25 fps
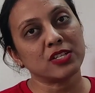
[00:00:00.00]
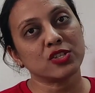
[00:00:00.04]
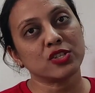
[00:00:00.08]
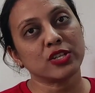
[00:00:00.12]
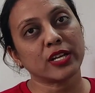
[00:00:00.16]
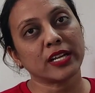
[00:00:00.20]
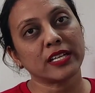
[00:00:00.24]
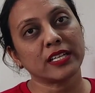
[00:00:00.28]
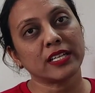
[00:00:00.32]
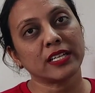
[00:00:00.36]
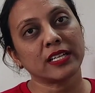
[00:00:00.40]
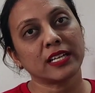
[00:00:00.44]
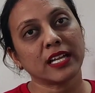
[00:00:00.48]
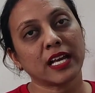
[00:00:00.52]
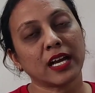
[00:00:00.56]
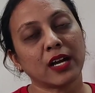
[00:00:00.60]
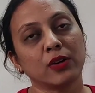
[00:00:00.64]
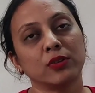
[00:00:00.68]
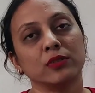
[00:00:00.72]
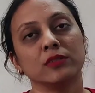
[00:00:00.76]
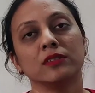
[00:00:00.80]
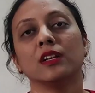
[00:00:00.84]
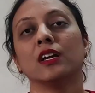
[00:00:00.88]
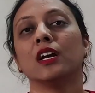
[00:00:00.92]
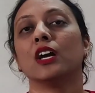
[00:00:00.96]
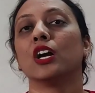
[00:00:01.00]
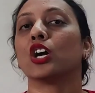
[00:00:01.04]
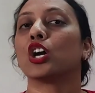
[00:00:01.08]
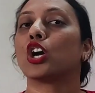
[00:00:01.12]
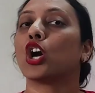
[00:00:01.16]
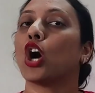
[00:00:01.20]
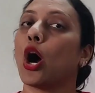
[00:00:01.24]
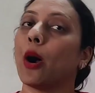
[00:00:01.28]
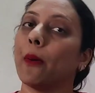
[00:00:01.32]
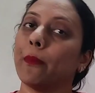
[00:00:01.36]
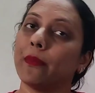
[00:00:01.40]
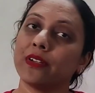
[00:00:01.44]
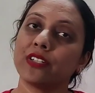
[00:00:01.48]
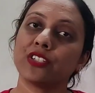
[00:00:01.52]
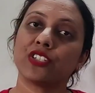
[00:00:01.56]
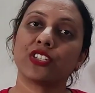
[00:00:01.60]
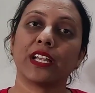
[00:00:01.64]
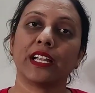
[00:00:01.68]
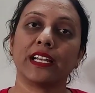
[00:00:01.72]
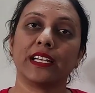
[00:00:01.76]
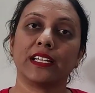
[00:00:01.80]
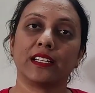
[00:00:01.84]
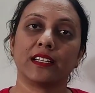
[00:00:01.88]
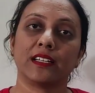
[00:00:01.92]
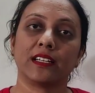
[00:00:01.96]
gender noun, common
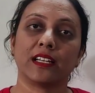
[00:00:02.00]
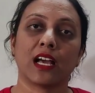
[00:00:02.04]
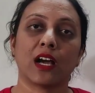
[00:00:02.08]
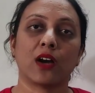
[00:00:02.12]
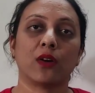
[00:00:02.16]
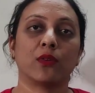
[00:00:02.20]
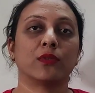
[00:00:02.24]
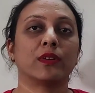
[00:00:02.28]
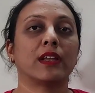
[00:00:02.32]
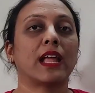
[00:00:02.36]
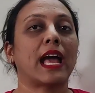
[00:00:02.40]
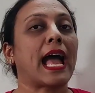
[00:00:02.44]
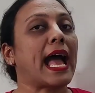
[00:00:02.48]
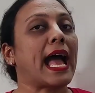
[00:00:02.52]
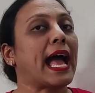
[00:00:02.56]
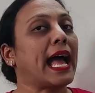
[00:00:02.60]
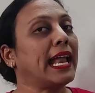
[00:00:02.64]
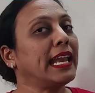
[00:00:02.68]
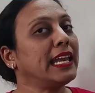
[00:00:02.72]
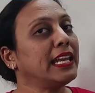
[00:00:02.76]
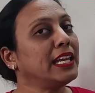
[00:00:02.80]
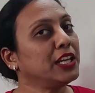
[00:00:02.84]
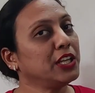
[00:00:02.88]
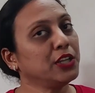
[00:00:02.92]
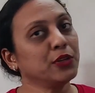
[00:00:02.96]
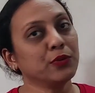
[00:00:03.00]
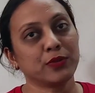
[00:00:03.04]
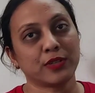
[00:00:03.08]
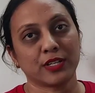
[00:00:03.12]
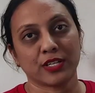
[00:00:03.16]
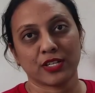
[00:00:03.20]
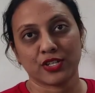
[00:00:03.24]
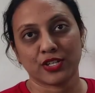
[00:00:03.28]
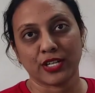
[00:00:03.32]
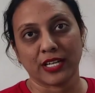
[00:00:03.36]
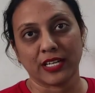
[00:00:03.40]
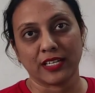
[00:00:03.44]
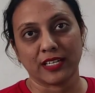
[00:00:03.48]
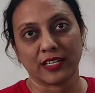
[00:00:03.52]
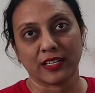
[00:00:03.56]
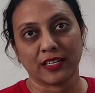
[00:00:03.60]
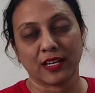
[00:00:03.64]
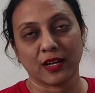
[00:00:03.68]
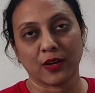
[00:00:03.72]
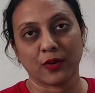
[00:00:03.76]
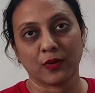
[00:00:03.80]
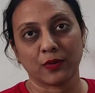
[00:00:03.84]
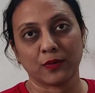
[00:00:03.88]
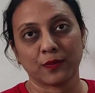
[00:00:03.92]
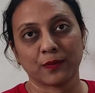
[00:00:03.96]
gender noun and neuter gender
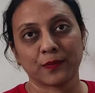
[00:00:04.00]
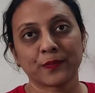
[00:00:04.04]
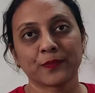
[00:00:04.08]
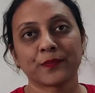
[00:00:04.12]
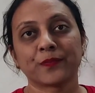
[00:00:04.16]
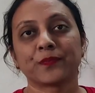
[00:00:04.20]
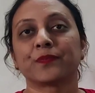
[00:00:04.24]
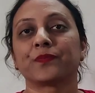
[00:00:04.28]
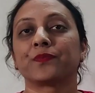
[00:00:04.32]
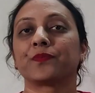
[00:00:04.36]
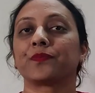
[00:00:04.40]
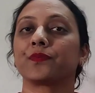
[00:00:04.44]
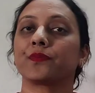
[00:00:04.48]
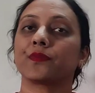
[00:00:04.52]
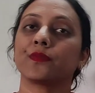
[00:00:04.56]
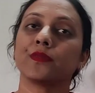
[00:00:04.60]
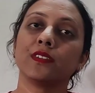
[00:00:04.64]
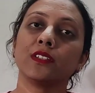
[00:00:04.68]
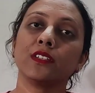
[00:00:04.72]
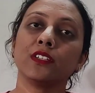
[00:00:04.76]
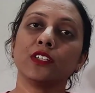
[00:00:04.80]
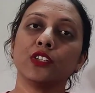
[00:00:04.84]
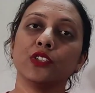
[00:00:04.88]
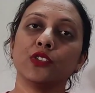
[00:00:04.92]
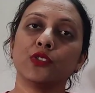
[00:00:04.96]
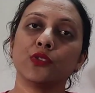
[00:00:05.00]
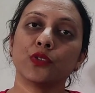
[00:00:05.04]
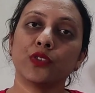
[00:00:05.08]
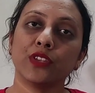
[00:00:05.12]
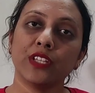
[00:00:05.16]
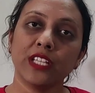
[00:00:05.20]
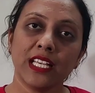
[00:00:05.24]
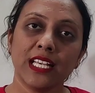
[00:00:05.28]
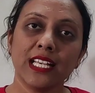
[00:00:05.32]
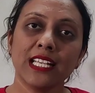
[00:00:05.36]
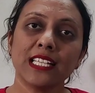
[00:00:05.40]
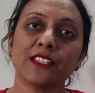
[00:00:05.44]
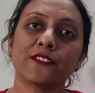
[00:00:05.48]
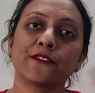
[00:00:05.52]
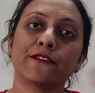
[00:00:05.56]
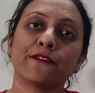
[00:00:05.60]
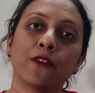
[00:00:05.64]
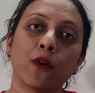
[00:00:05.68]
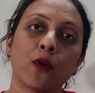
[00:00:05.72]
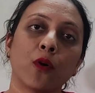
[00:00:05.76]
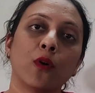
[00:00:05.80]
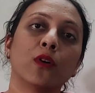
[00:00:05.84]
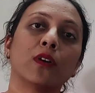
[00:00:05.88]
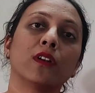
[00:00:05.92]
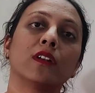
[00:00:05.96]
noun. So these
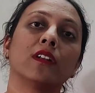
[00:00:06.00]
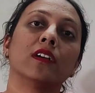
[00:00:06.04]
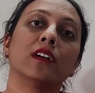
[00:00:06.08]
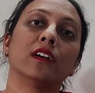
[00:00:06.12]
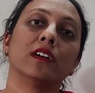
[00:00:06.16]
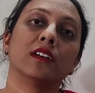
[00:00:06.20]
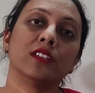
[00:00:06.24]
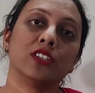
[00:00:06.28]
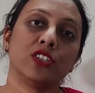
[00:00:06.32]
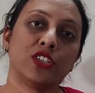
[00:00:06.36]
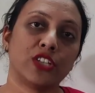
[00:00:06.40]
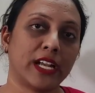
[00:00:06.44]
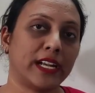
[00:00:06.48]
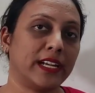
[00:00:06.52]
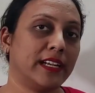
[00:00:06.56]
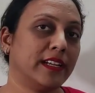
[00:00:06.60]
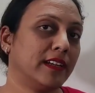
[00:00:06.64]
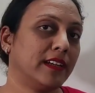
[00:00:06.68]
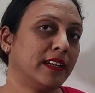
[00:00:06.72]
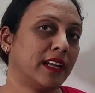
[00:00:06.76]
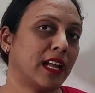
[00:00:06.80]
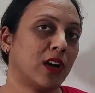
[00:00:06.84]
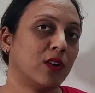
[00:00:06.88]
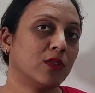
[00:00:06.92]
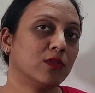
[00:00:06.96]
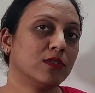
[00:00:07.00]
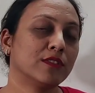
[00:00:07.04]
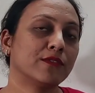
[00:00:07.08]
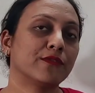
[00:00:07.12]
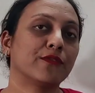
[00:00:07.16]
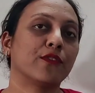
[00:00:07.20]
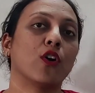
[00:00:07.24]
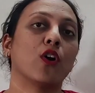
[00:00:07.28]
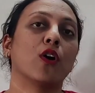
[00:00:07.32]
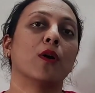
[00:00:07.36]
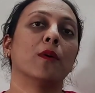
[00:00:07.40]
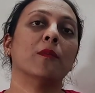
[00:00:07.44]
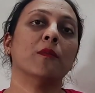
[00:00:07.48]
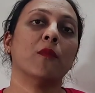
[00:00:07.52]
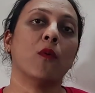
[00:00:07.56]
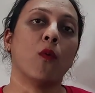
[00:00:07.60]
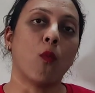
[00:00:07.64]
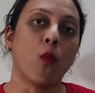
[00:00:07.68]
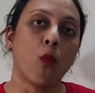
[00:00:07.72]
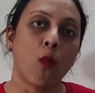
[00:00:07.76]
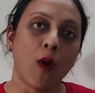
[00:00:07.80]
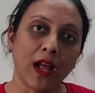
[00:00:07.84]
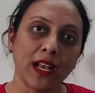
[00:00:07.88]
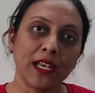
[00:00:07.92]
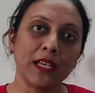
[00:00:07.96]
four gender nouns
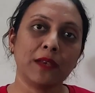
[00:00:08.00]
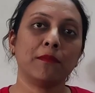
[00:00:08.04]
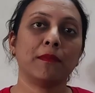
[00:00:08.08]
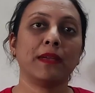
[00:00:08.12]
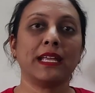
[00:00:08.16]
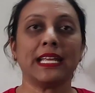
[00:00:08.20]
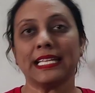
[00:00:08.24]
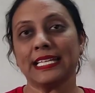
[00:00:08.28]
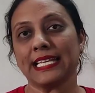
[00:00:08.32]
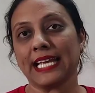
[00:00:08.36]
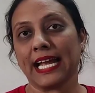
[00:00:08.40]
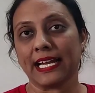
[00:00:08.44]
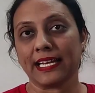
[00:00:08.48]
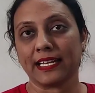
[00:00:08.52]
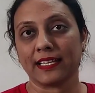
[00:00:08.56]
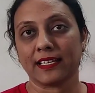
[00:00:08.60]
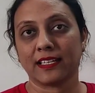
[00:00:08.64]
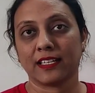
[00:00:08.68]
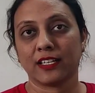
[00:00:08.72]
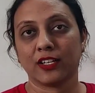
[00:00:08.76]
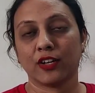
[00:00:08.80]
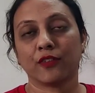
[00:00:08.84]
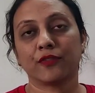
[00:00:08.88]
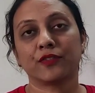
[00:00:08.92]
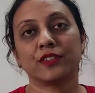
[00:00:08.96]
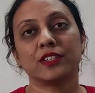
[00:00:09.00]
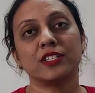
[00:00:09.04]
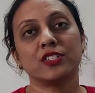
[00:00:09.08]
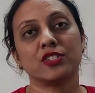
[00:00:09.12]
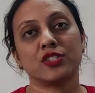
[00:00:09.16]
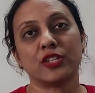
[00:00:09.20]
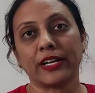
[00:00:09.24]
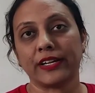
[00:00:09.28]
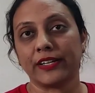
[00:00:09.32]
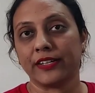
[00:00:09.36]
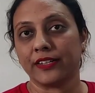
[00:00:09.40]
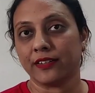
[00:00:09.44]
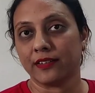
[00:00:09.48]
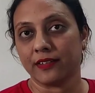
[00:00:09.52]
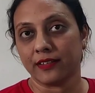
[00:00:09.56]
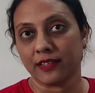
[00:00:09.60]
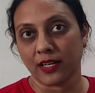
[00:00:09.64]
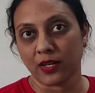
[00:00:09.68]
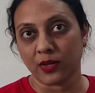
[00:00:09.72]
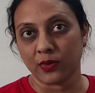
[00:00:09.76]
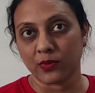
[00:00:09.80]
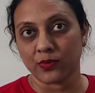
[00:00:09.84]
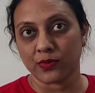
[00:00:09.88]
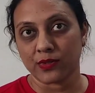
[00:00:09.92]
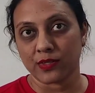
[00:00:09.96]
form one main category of the gender
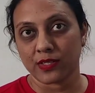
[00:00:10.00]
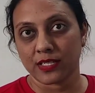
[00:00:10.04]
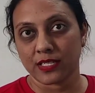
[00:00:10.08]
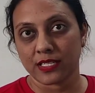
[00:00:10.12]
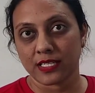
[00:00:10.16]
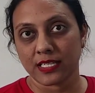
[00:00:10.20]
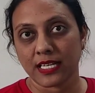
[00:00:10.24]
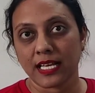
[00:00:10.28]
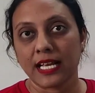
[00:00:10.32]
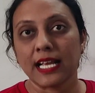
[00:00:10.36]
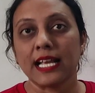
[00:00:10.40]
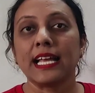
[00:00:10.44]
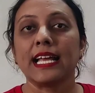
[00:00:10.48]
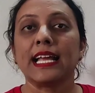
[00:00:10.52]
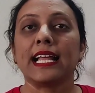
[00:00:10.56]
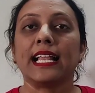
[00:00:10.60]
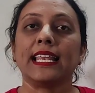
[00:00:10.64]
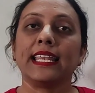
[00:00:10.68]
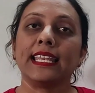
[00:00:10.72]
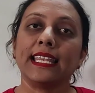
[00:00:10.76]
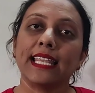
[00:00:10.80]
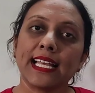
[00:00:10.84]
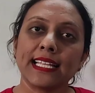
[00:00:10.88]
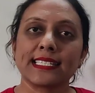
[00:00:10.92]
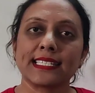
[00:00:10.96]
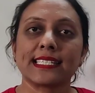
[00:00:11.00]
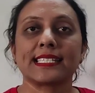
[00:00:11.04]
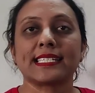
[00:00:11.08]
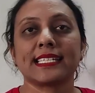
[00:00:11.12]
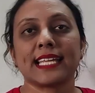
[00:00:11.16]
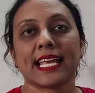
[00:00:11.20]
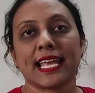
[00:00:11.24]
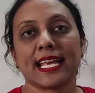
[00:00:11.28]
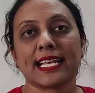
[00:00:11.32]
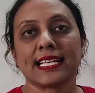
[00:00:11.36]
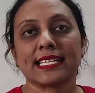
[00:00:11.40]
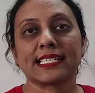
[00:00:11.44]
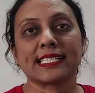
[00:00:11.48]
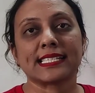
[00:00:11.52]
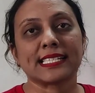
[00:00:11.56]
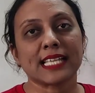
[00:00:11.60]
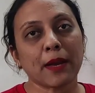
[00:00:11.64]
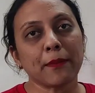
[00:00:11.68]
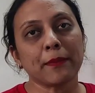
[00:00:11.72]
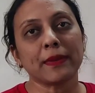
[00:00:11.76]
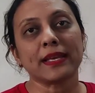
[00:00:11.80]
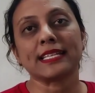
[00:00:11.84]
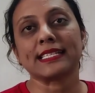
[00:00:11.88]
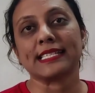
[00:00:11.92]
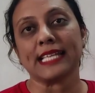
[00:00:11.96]
nouns. Let's take
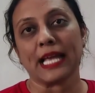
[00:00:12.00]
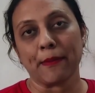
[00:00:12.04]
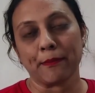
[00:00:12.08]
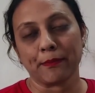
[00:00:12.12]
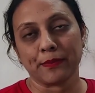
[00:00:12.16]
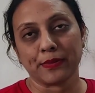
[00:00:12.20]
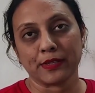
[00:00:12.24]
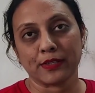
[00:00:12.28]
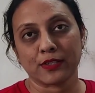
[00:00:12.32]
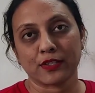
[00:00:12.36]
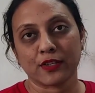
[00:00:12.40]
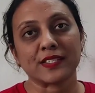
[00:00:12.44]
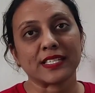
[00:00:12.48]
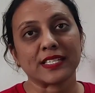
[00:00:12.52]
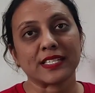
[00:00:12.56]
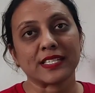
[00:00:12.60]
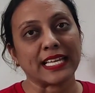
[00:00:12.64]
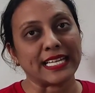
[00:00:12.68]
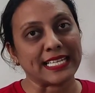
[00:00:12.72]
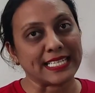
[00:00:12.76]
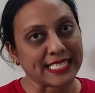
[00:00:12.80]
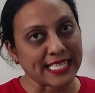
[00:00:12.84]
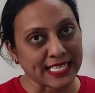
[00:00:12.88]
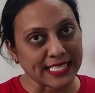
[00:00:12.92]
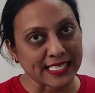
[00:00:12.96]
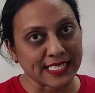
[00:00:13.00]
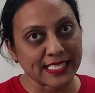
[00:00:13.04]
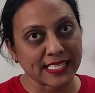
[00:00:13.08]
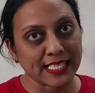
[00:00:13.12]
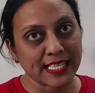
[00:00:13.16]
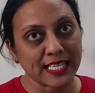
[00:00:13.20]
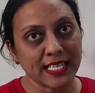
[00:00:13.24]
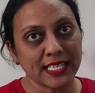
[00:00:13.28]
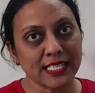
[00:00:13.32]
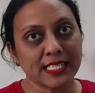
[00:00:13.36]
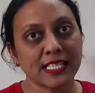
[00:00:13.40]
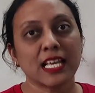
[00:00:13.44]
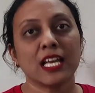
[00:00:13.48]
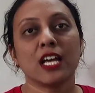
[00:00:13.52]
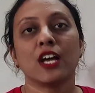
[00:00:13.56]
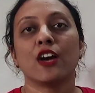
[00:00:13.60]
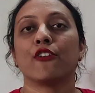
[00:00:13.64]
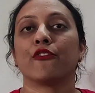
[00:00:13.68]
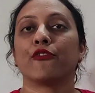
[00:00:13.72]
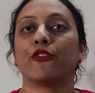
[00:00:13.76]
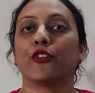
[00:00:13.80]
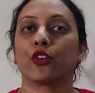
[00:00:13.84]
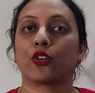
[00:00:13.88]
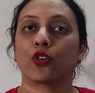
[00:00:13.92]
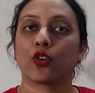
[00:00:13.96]
some examples of sentences
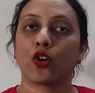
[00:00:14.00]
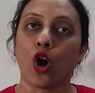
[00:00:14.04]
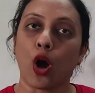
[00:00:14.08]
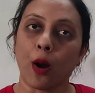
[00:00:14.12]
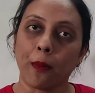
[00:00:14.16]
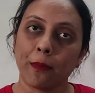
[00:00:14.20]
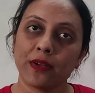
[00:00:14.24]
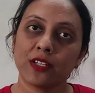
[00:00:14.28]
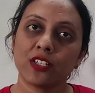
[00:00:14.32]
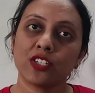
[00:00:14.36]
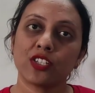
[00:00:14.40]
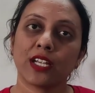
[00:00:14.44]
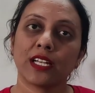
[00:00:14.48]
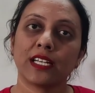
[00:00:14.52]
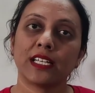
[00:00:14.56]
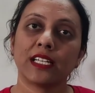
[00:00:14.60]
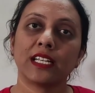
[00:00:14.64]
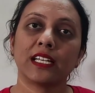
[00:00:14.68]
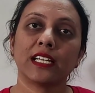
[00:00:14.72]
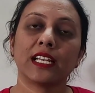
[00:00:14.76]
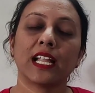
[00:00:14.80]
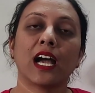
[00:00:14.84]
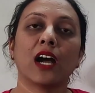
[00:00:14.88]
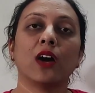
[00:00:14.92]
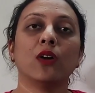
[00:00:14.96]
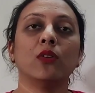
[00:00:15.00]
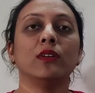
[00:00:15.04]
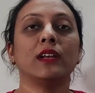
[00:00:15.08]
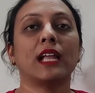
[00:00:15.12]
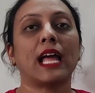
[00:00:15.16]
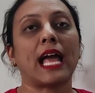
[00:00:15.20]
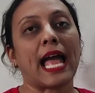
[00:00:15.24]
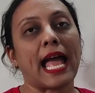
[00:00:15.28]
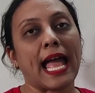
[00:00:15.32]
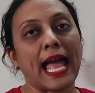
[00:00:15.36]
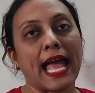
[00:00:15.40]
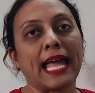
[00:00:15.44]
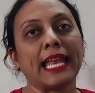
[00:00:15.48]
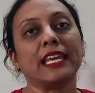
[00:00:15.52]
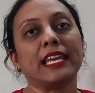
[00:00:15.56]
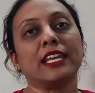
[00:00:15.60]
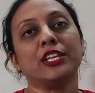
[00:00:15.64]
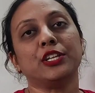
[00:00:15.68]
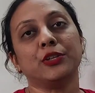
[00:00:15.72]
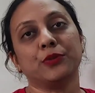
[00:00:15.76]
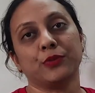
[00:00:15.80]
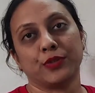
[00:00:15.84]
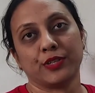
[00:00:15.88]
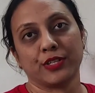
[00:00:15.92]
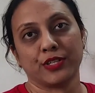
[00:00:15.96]
for common gender noun and
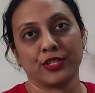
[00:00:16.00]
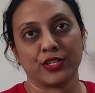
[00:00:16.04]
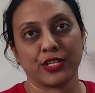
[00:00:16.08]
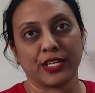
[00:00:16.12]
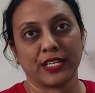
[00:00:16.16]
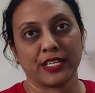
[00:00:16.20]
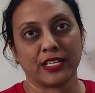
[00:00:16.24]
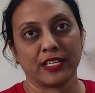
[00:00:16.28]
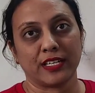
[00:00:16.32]
neuter gender